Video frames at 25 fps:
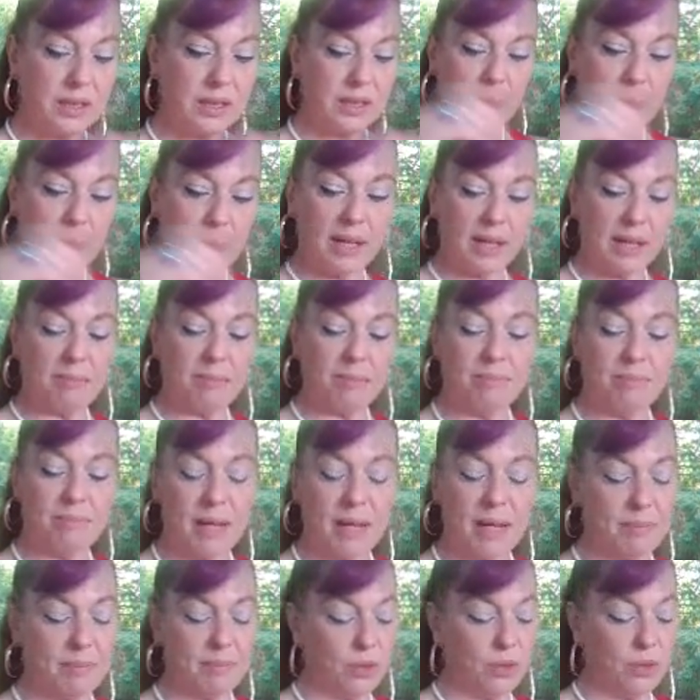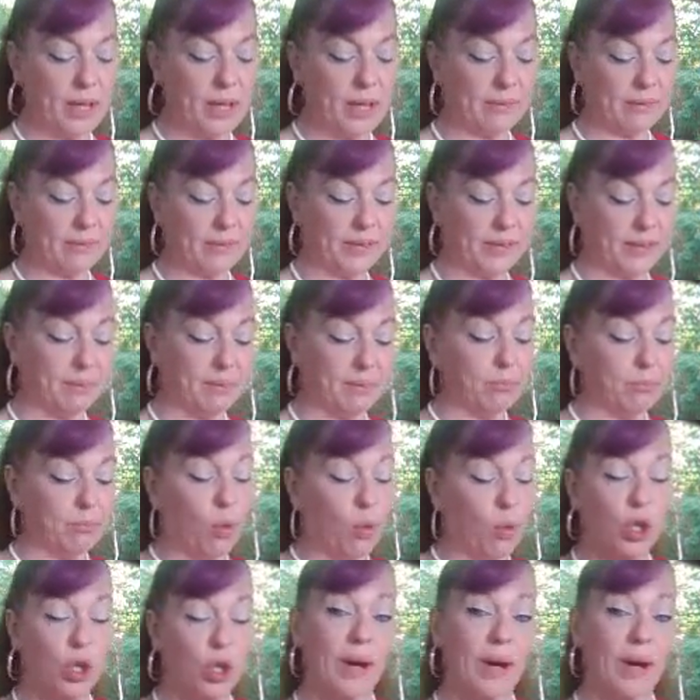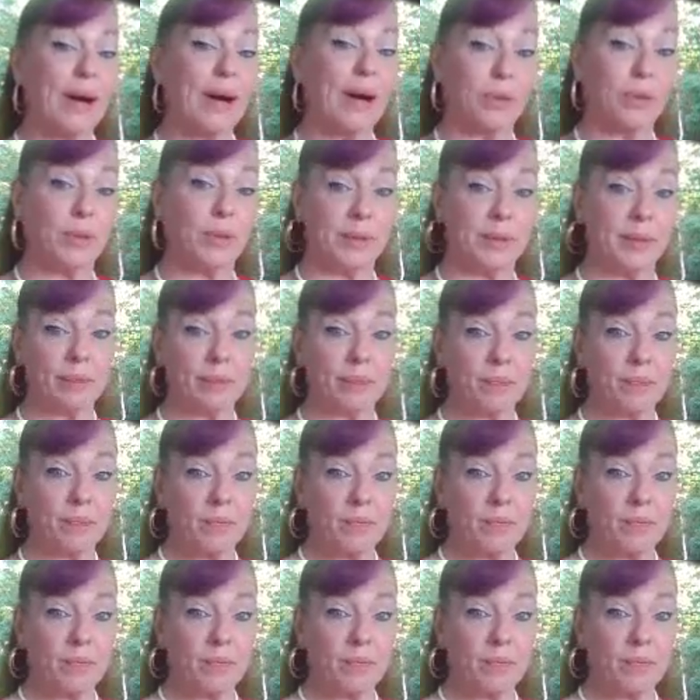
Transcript: Gemini, maybe you have to get more grounded